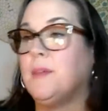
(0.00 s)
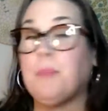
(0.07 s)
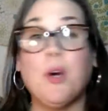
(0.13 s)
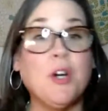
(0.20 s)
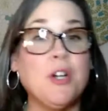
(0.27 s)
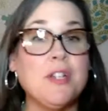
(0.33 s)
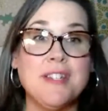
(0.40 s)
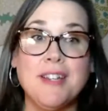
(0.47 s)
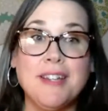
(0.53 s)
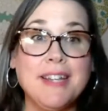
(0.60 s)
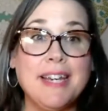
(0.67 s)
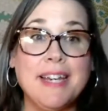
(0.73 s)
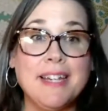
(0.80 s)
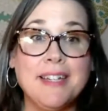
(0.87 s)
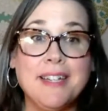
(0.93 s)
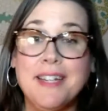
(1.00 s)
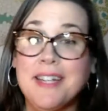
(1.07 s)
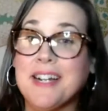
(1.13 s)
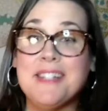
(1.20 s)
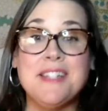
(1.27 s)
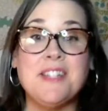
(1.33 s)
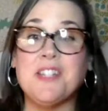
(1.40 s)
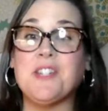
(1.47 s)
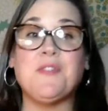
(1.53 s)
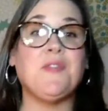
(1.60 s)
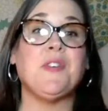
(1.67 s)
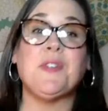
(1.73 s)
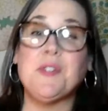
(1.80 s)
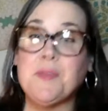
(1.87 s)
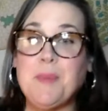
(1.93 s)
personally because it just
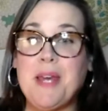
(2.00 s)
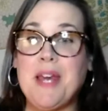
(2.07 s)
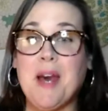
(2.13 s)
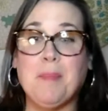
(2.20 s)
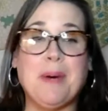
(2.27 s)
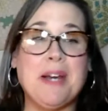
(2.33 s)
fills me up.